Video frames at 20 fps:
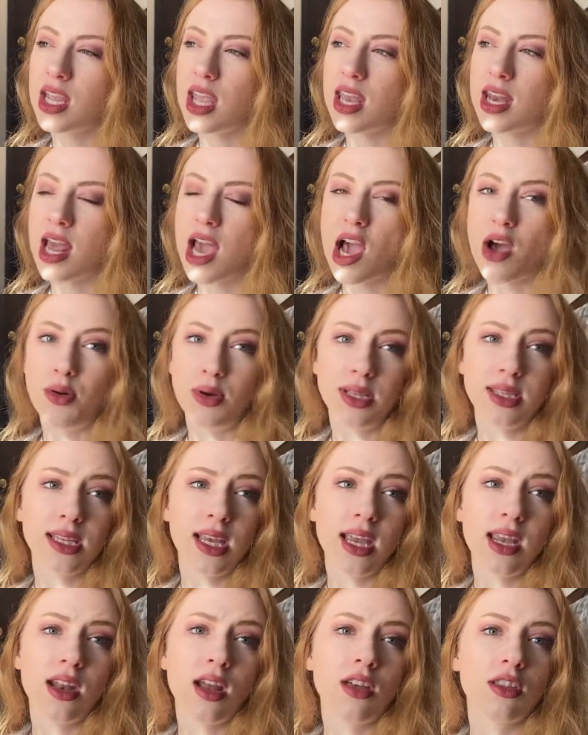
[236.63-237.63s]
and how it's
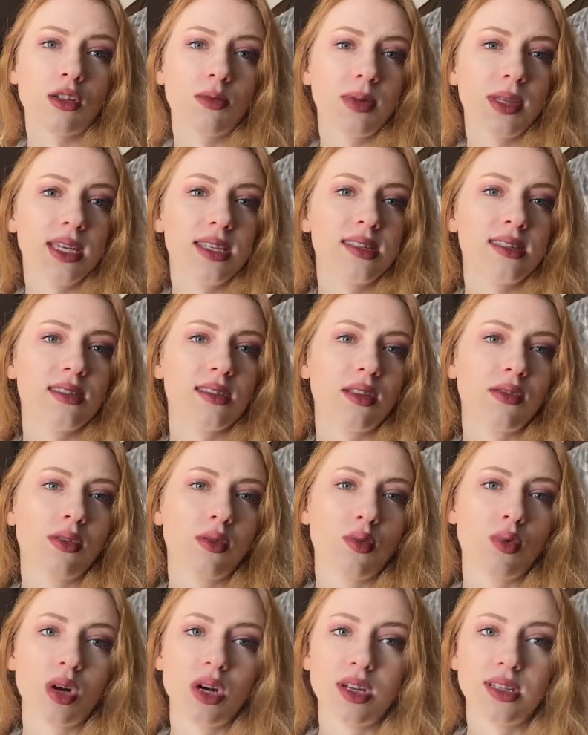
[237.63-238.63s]
in other places of the
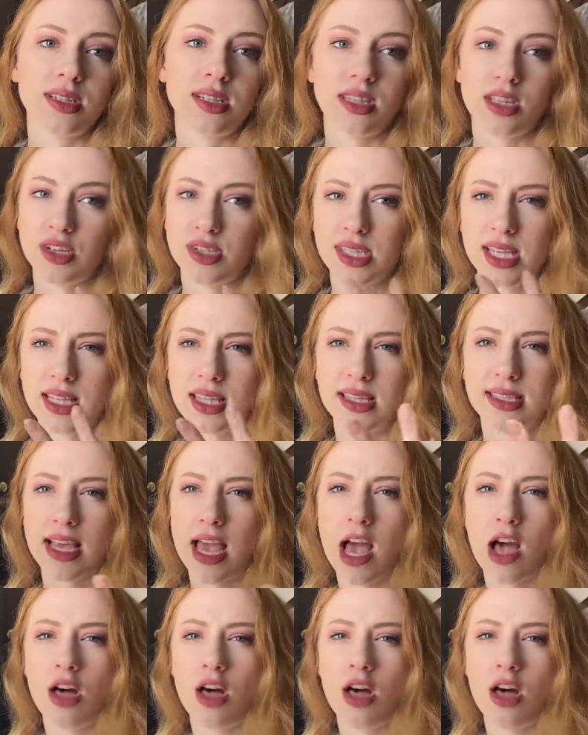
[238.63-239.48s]
world, and there's this